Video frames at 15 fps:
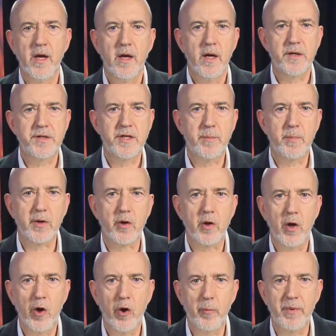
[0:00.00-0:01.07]
A typical
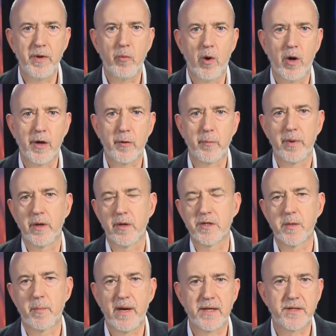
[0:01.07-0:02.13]
Hopi water bill is
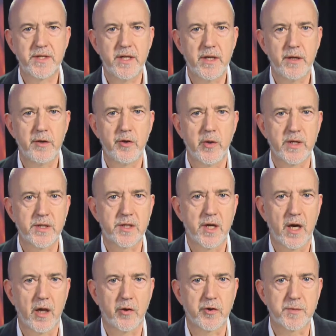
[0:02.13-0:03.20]
about $10 US
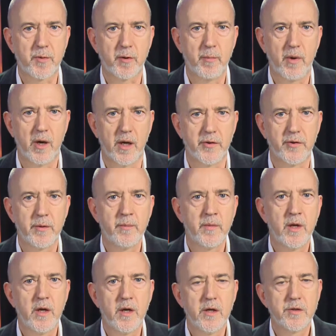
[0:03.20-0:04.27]
per month,
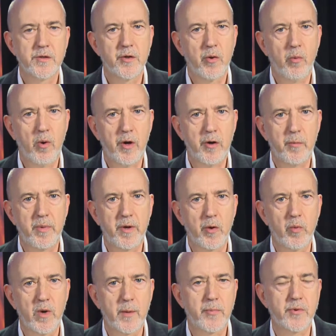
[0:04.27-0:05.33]
so the water bill
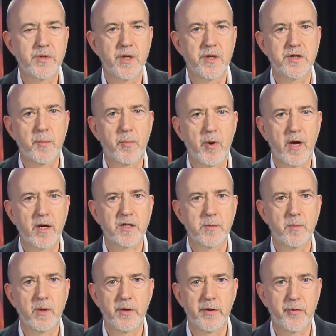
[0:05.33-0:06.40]
represents
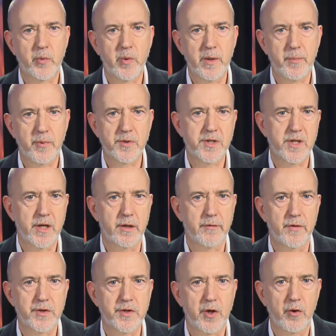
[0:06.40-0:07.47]
approximately 3% of
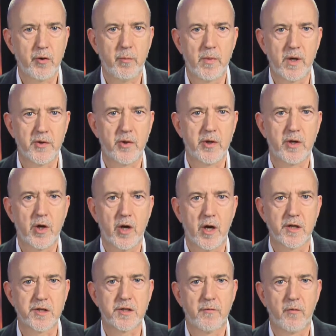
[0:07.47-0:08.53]
the total monthly
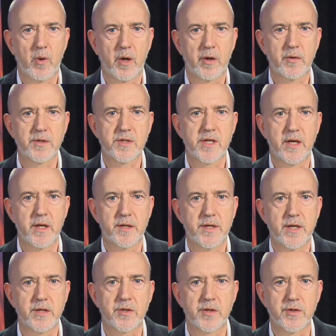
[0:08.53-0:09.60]
cost of water and
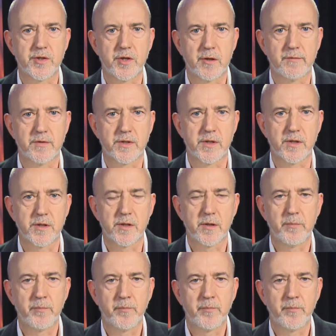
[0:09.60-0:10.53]
sanitation services.